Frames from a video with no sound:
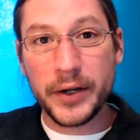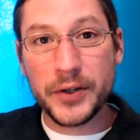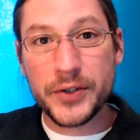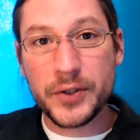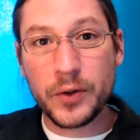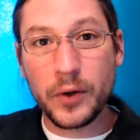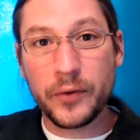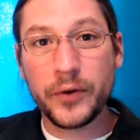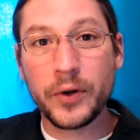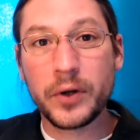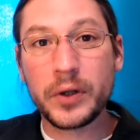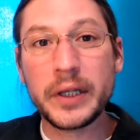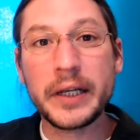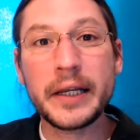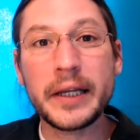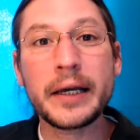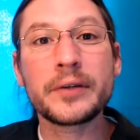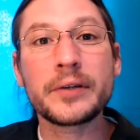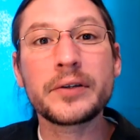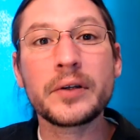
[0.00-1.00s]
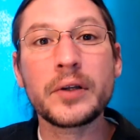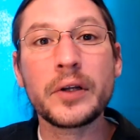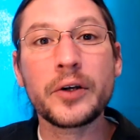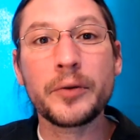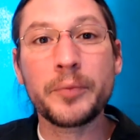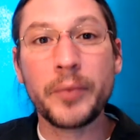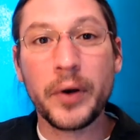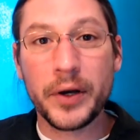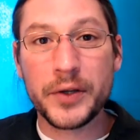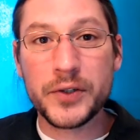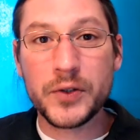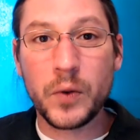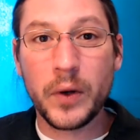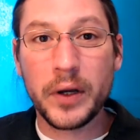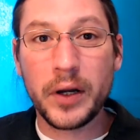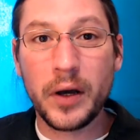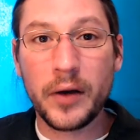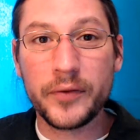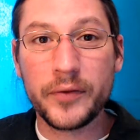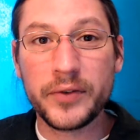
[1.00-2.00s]
So if you're cleaning out the litter box quite
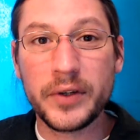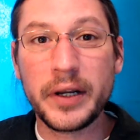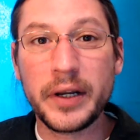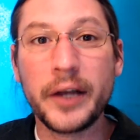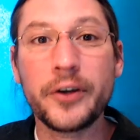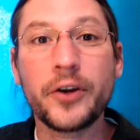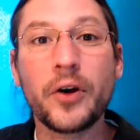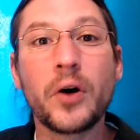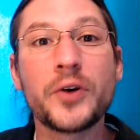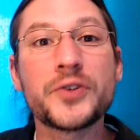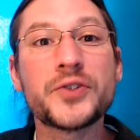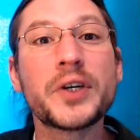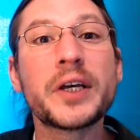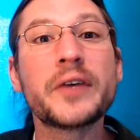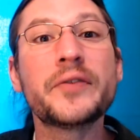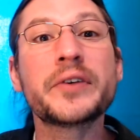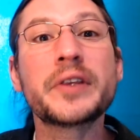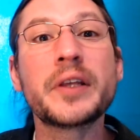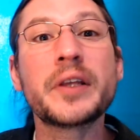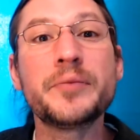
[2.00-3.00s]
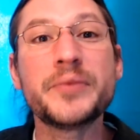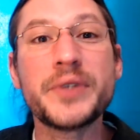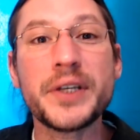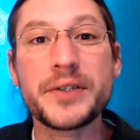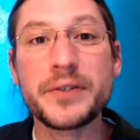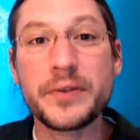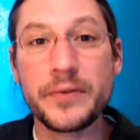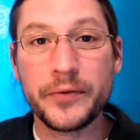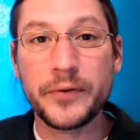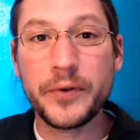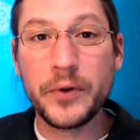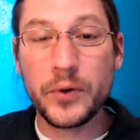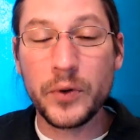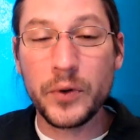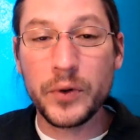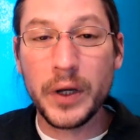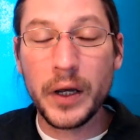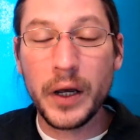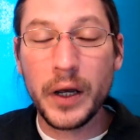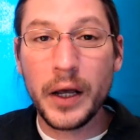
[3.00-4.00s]
often and you're also giving them decent
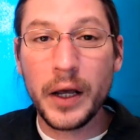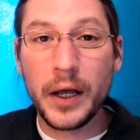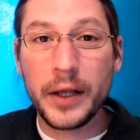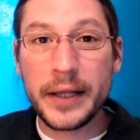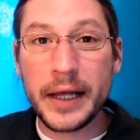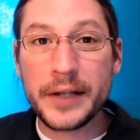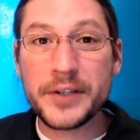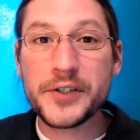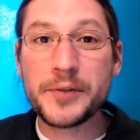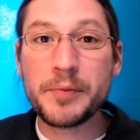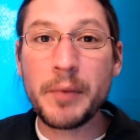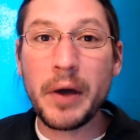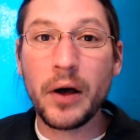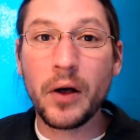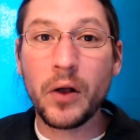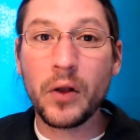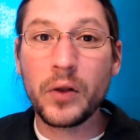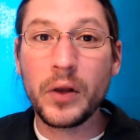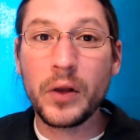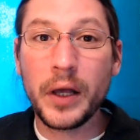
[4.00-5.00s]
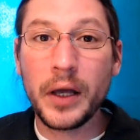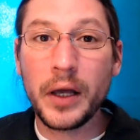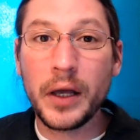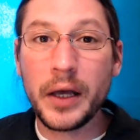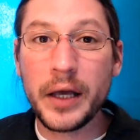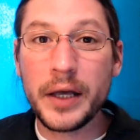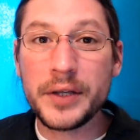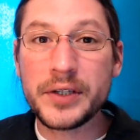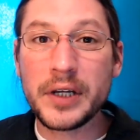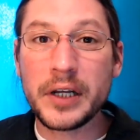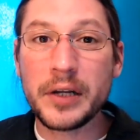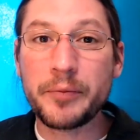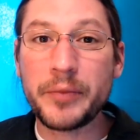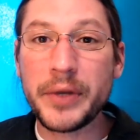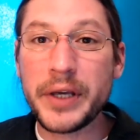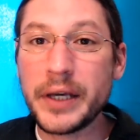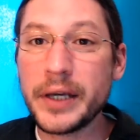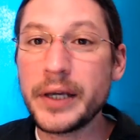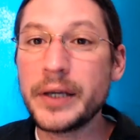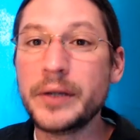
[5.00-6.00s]
food, that smell is going to
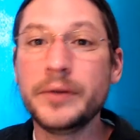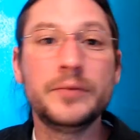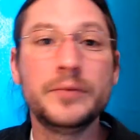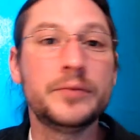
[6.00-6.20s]
be